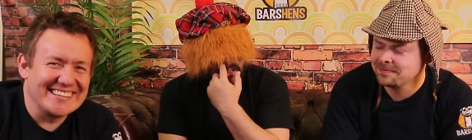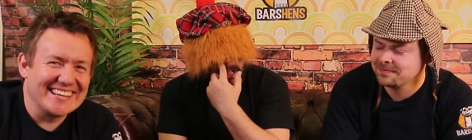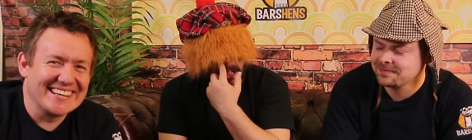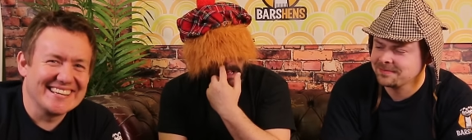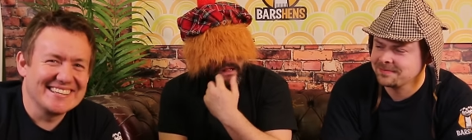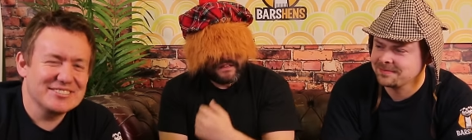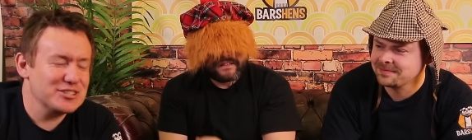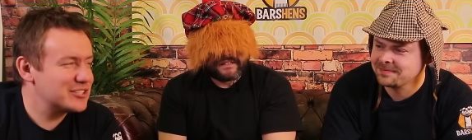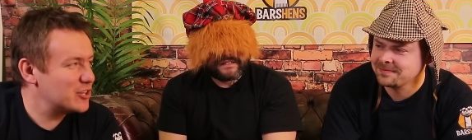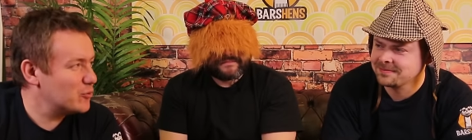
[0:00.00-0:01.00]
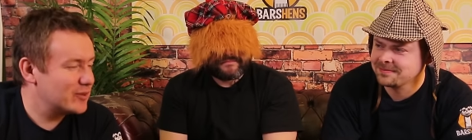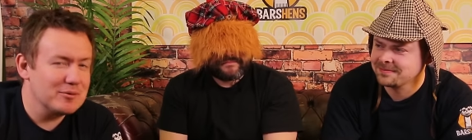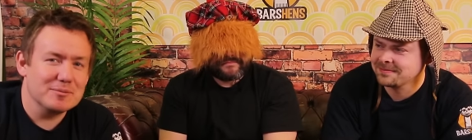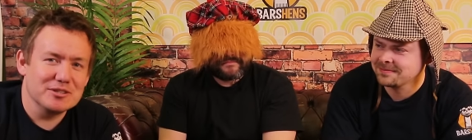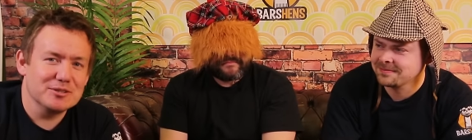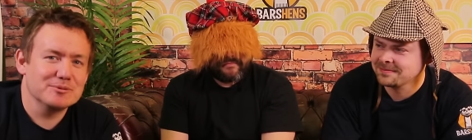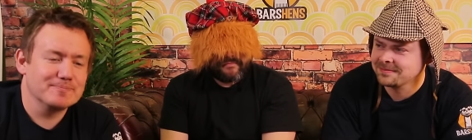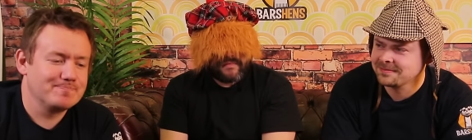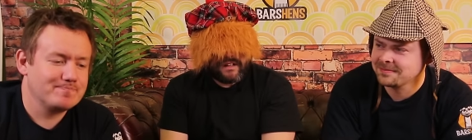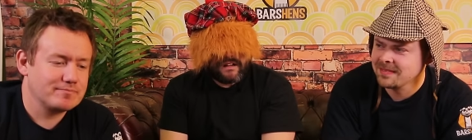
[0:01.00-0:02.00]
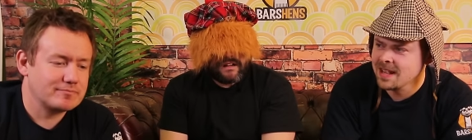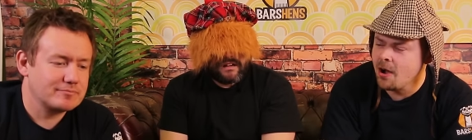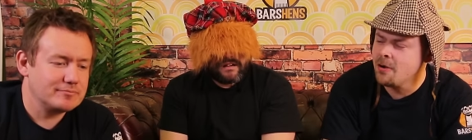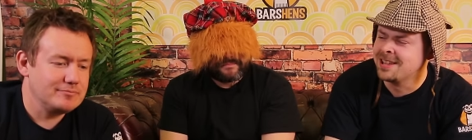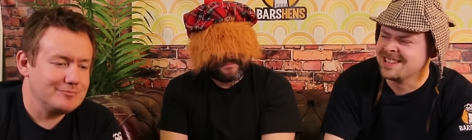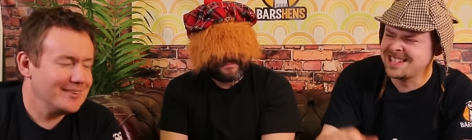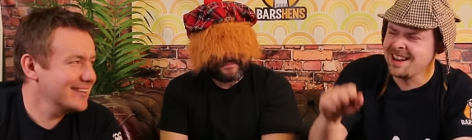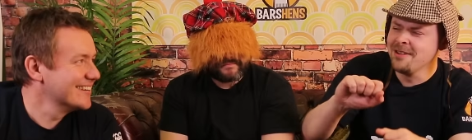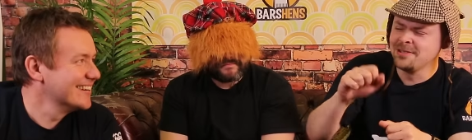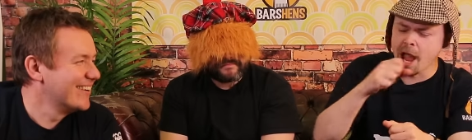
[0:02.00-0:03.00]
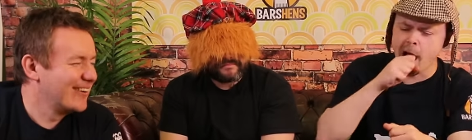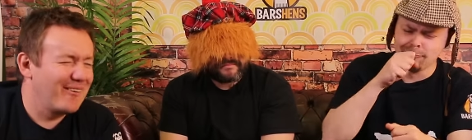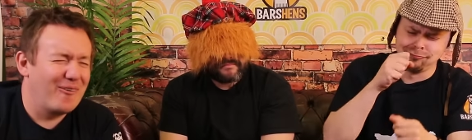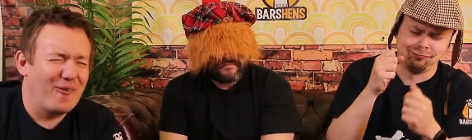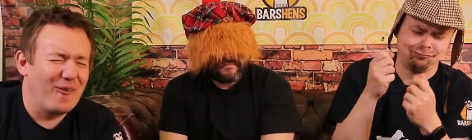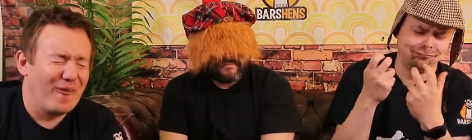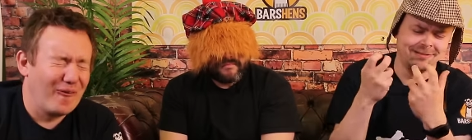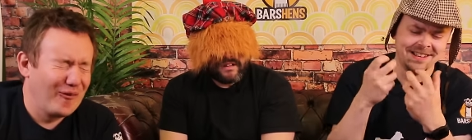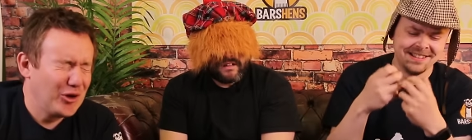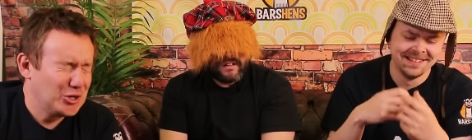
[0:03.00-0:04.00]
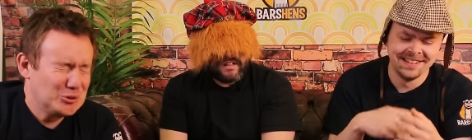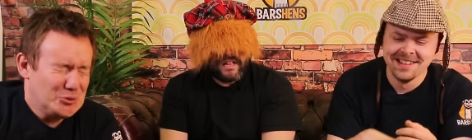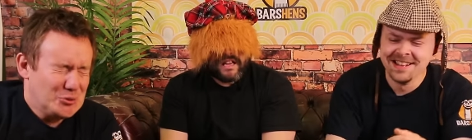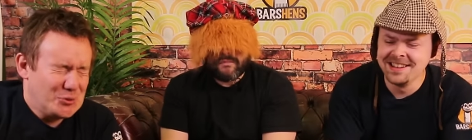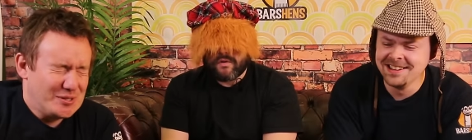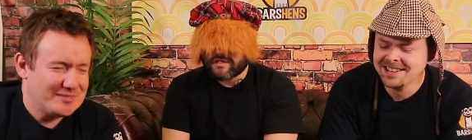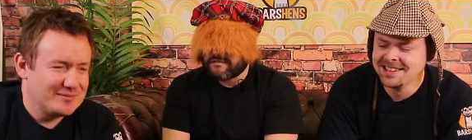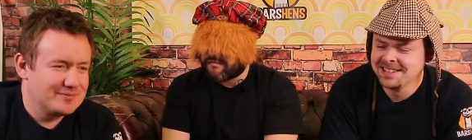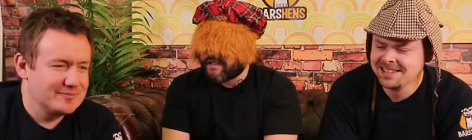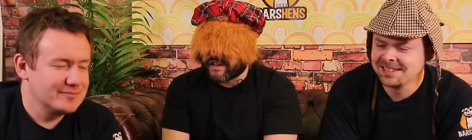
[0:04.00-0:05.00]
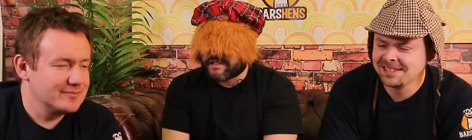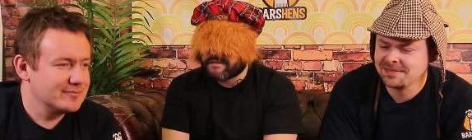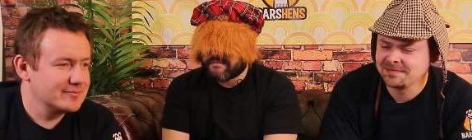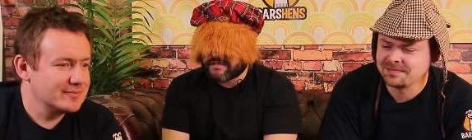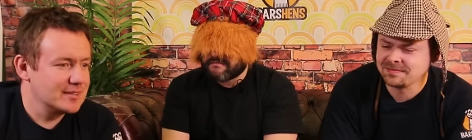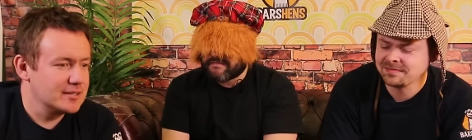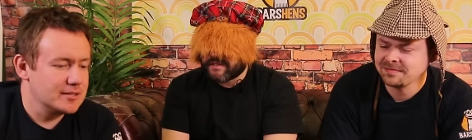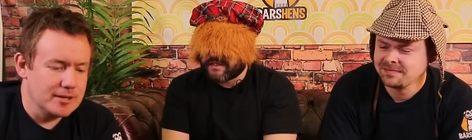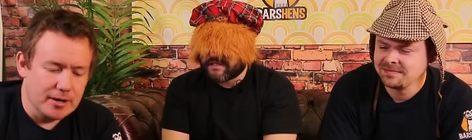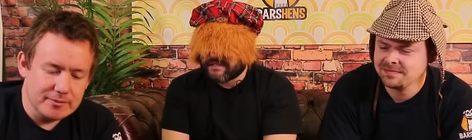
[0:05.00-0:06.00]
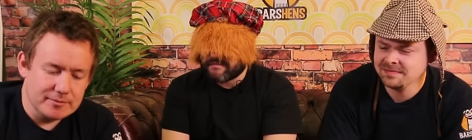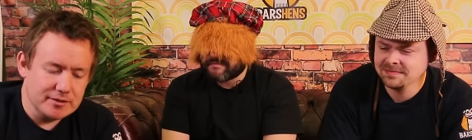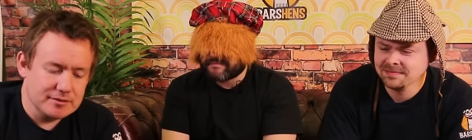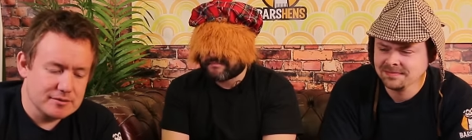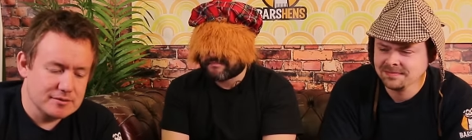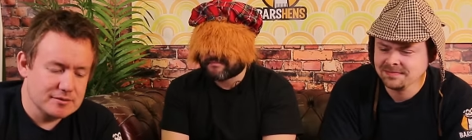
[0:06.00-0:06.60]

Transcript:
Speaker 1: yeah, just salt. That would have been a good one. Uh, oh, it wasn't fish. It wasn't fish. No, no.